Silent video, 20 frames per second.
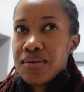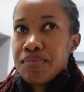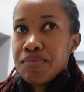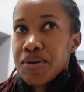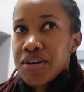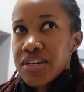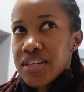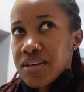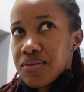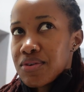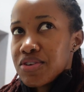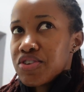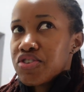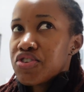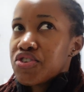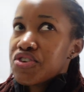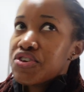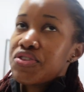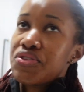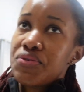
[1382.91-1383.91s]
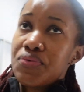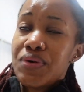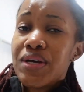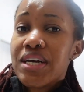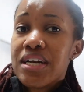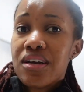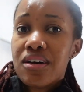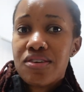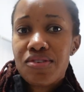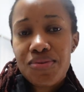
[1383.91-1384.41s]
birthday was during the
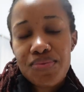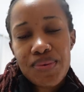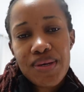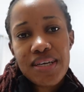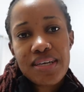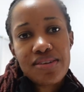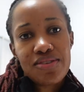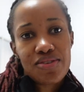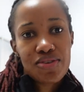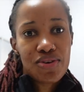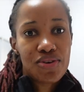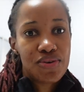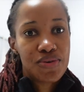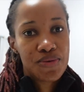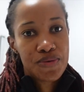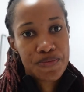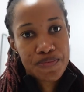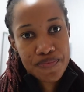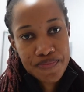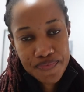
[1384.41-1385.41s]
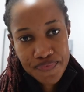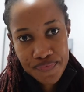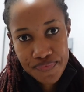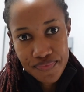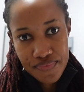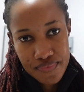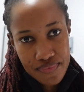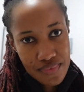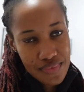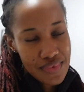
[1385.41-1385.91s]
week last week, so
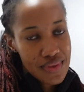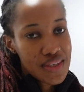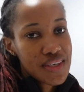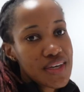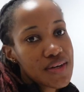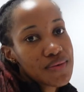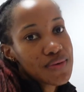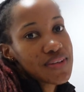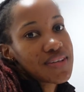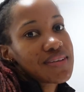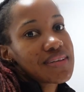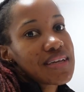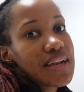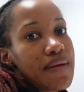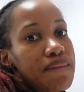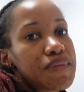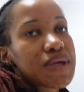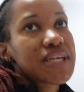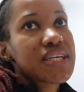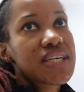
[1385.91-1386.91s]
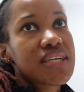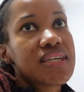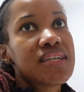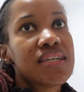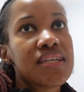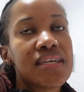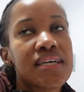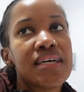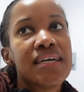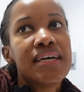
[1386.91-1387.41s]
it was a celebration.
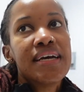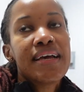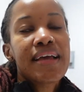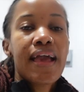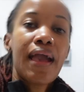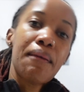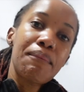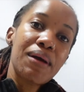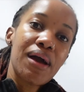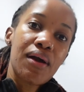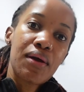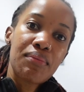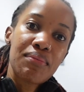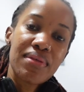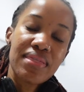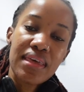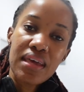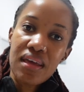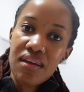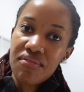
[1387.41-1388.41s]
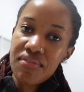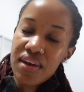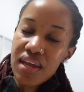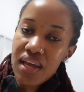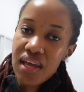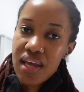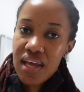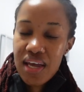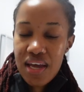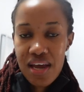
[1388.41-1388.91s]
Came back home in the
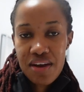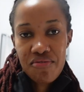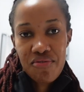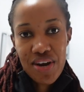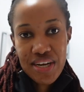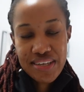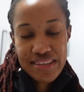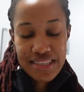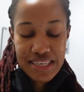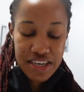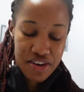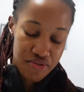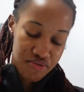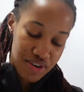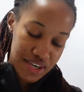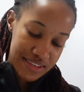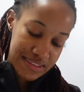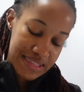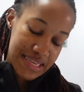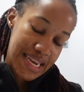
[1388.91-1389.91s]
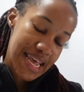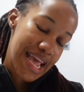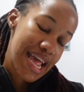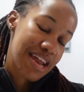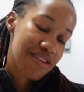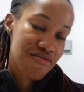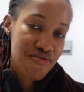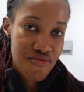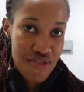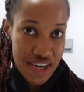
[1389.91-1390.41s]
evening, rested, rested,
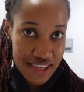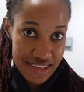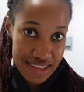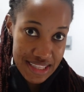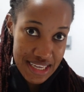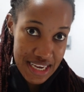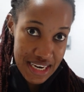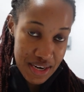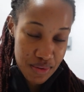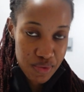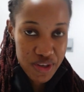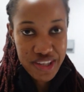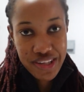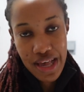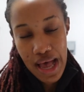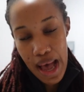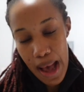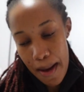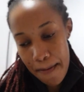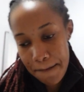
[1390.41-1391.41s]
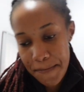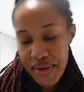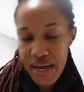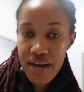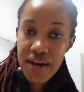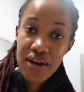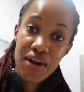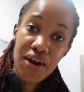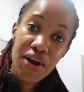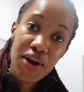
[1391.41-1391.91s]
and rested. Was up
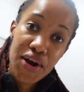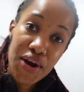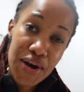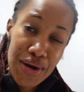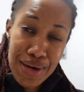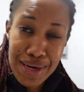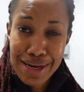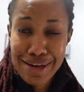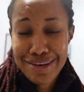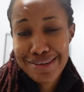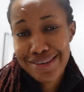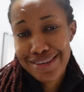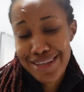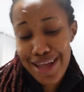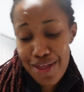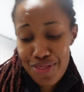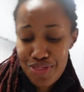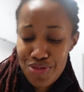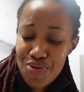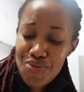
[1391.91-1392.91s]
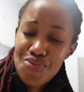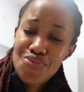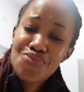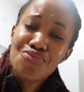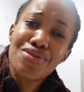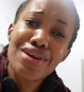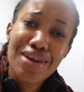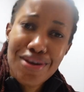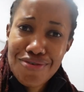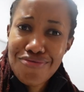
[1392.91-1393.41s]
and early to start the
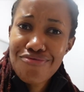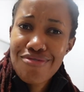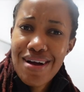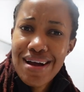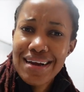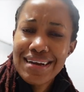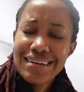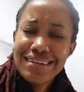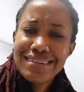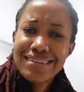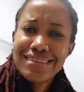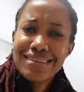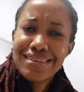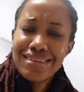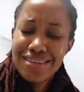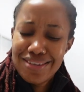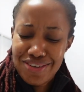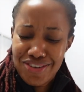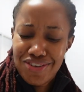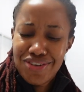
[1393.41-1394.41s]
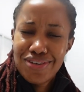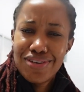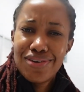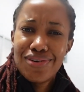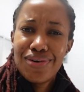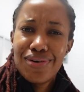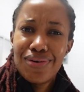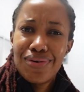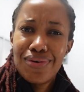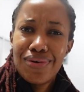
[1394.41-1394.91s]
week right. Do you
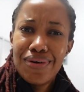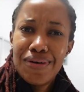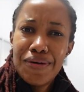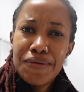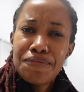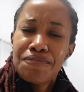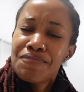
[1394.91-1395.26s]
know?